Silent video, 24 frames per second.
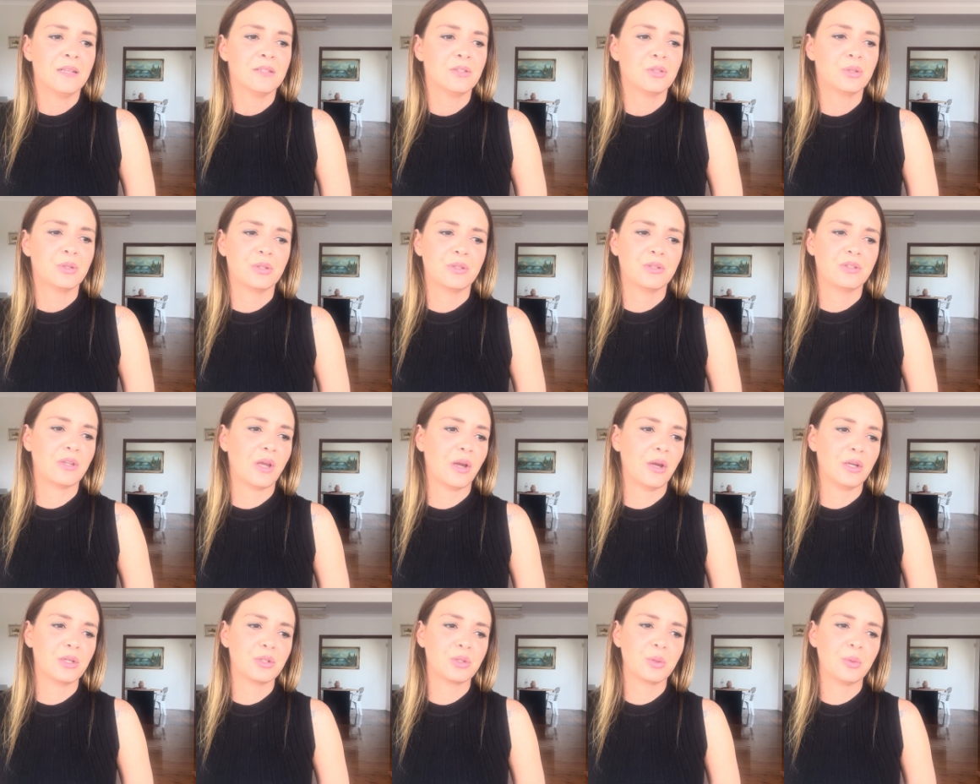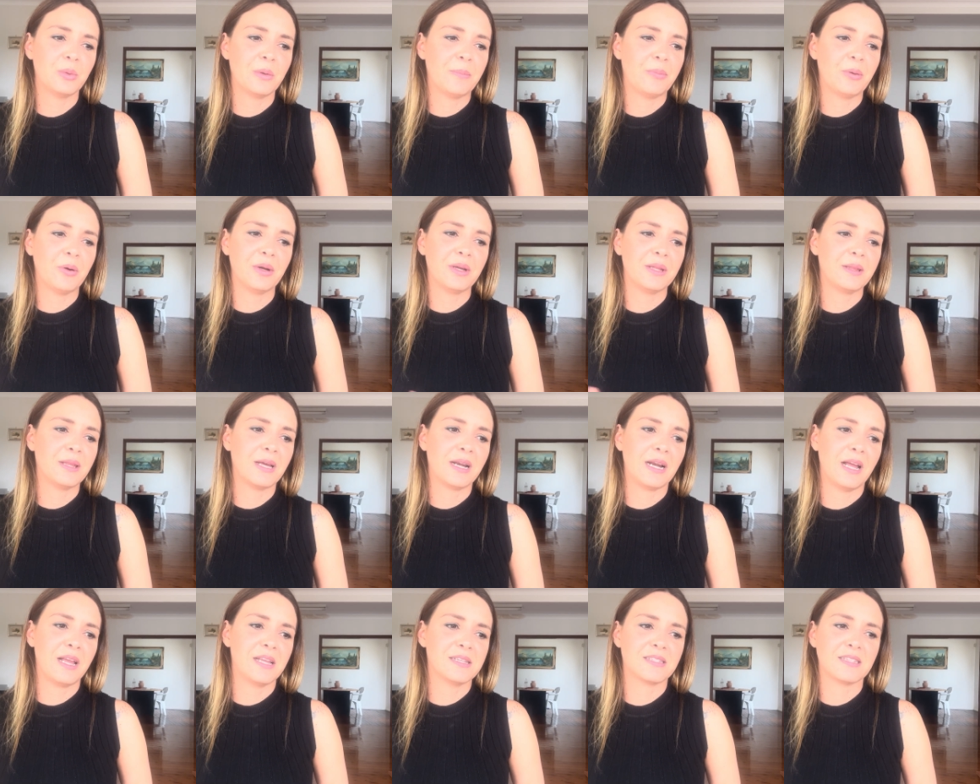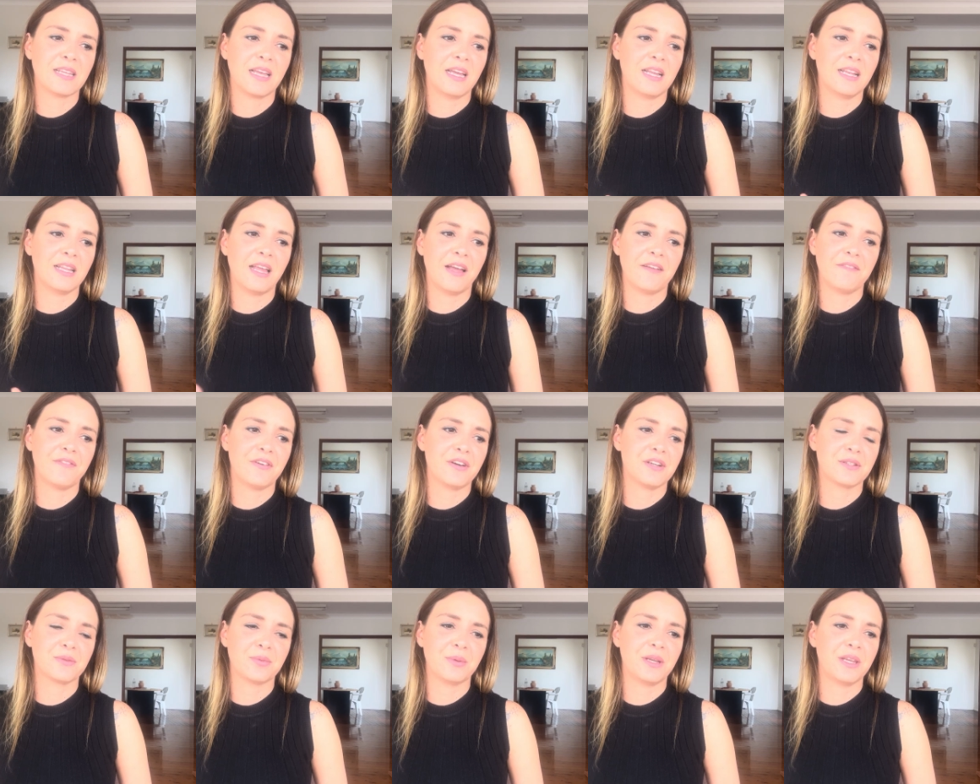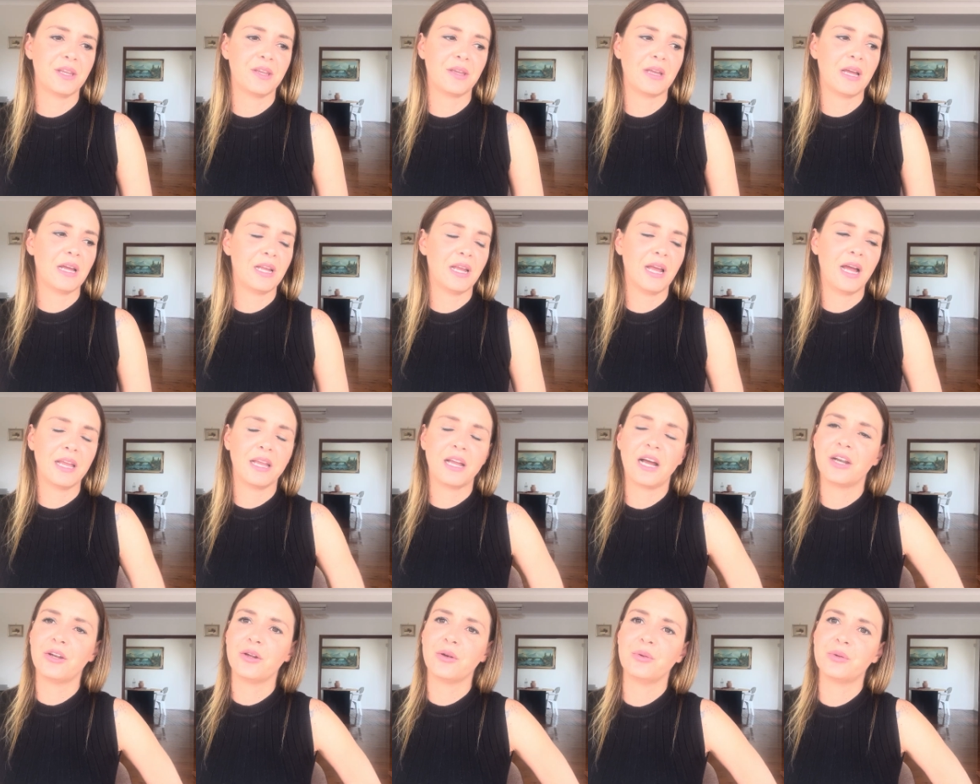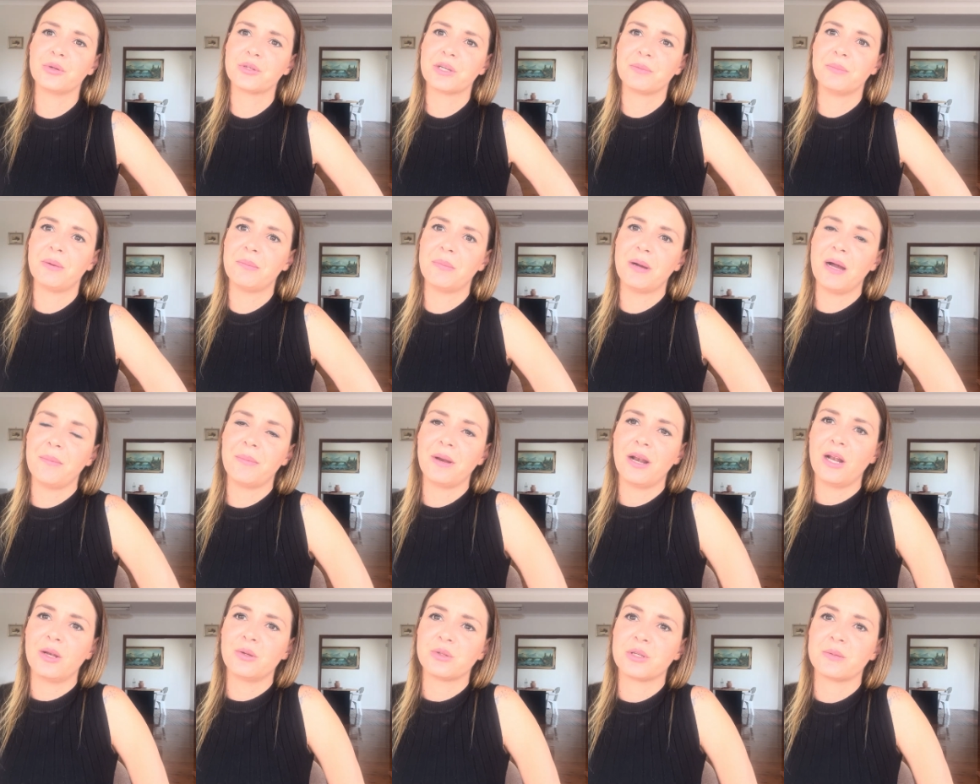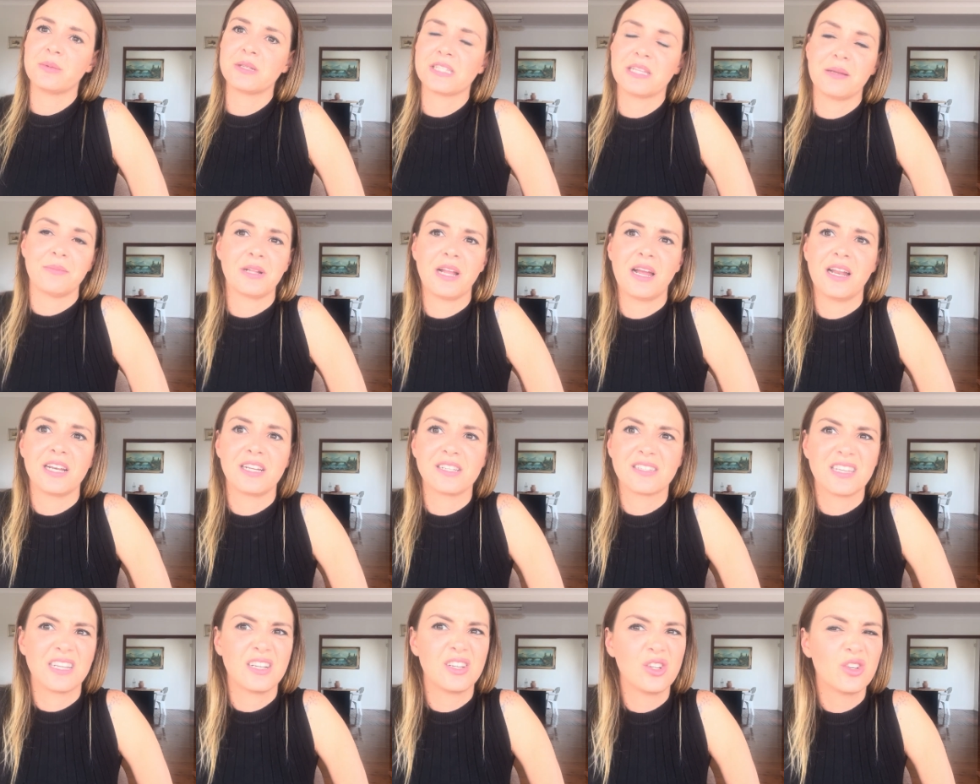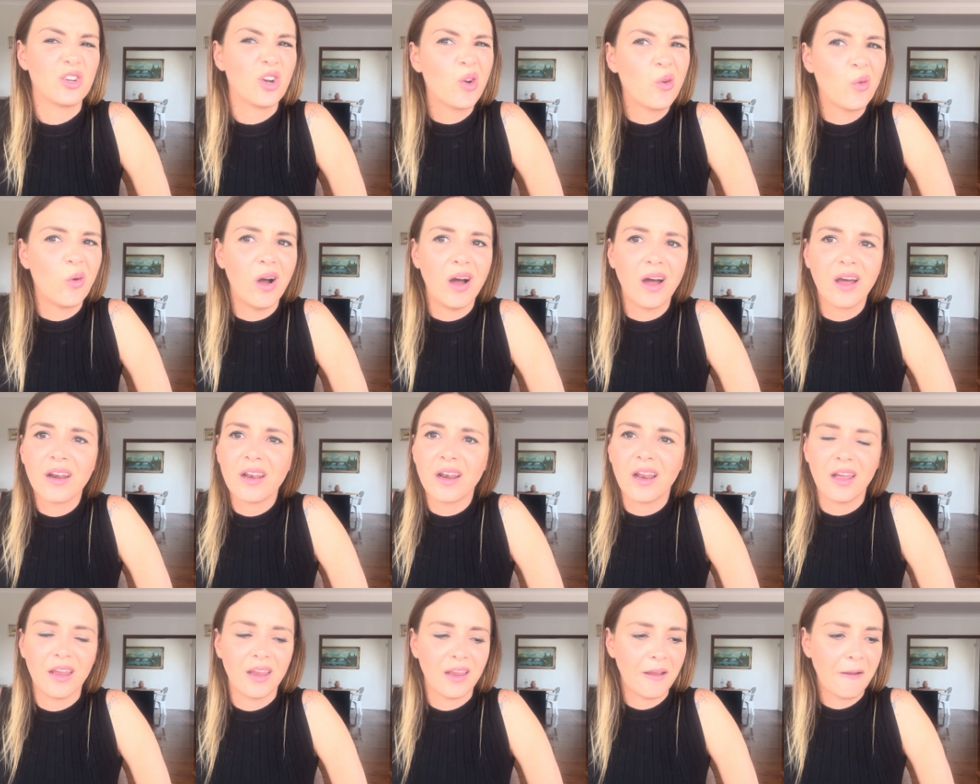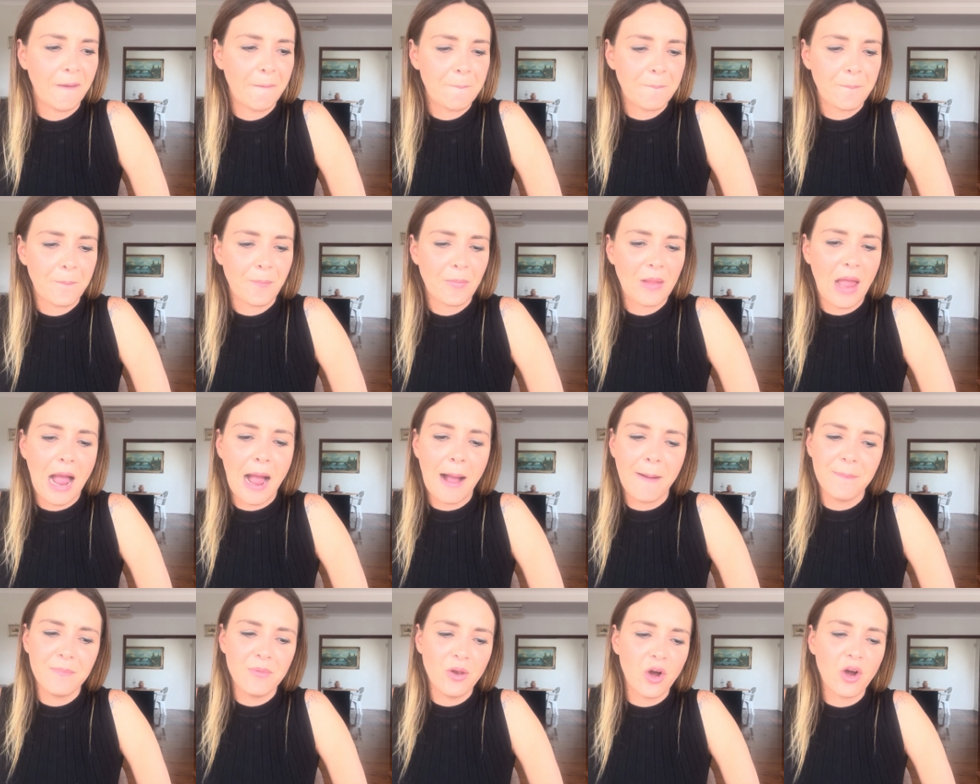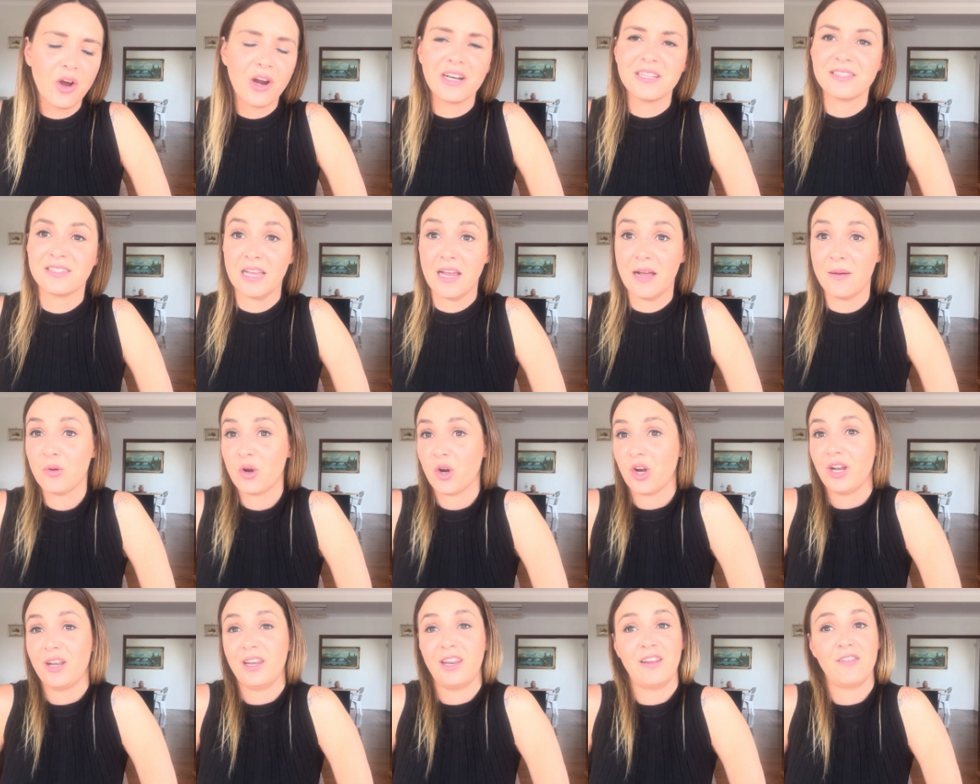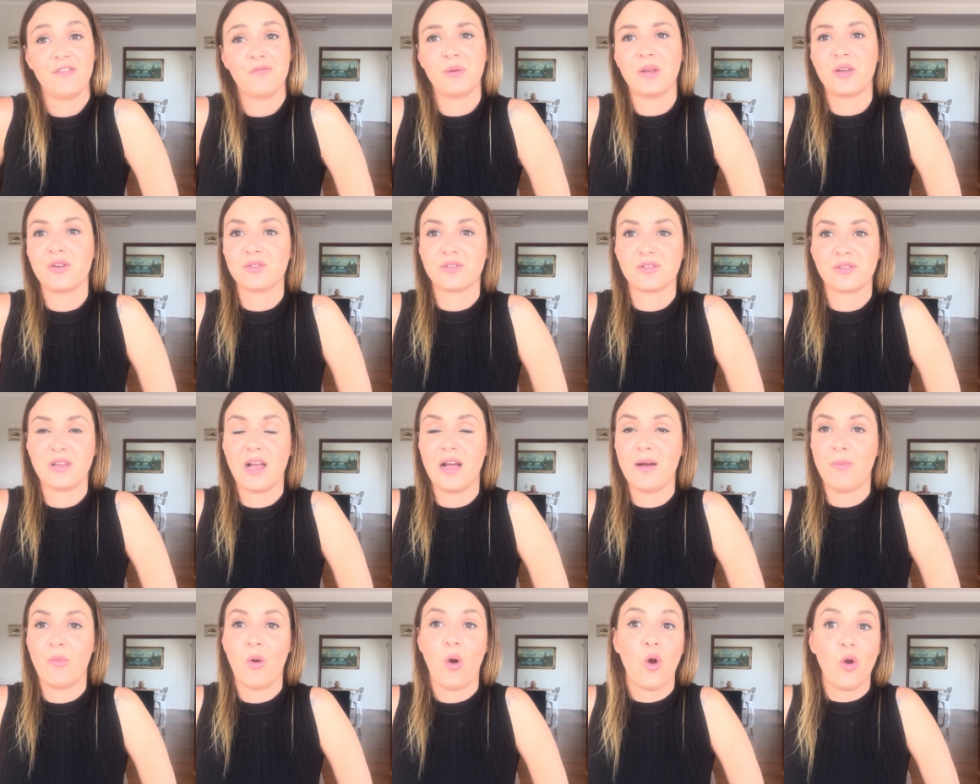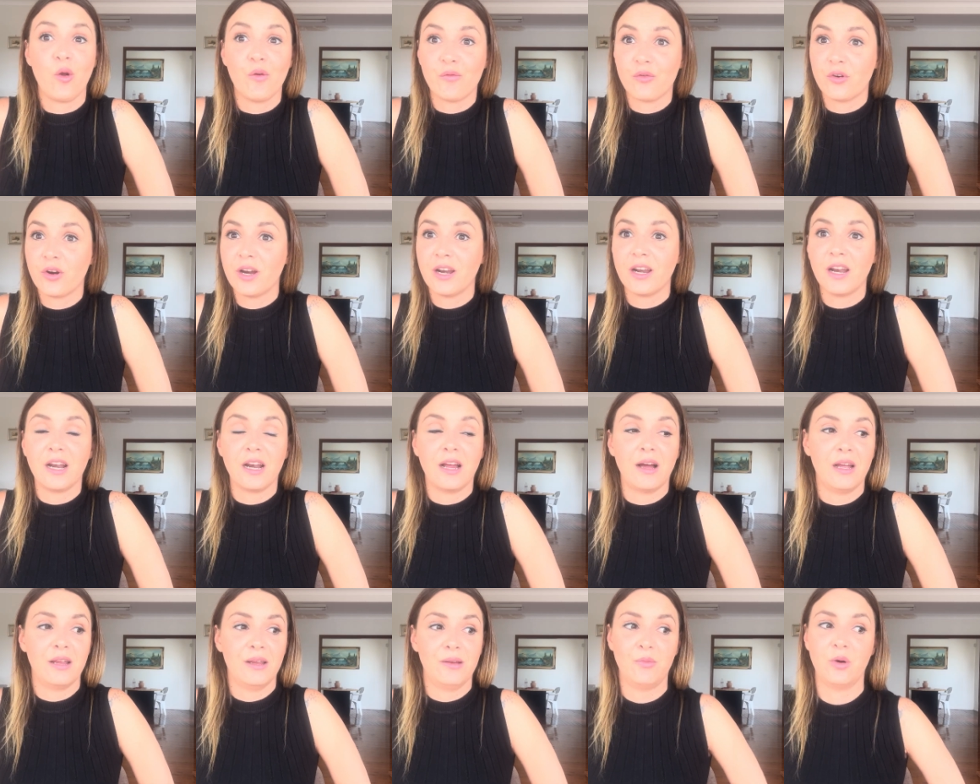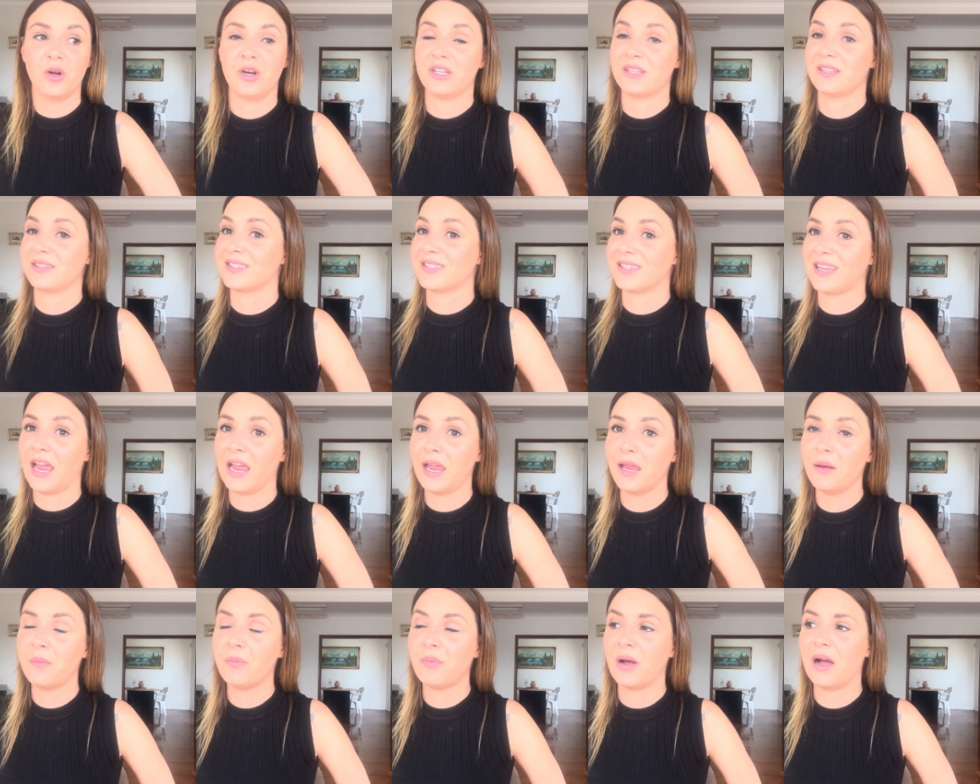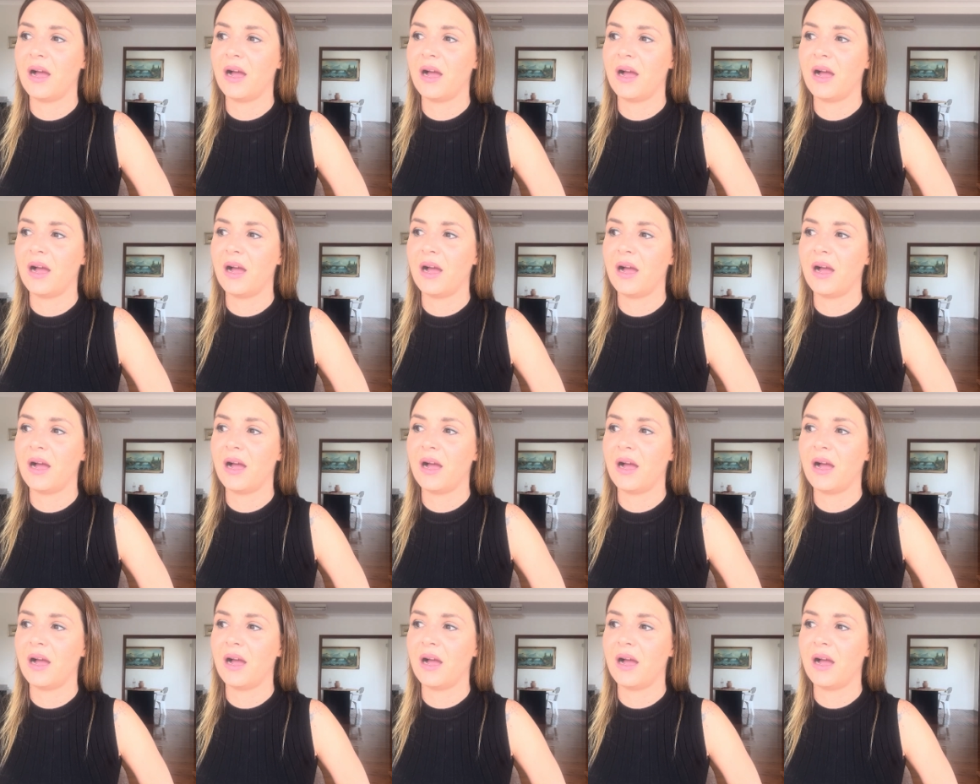So to a point that I said that first week, I kind of looked at my mom and I looked at my stepdad and I said, you know what, like, I'm not going to say I'm going to leave because I'm over it and I want to escape.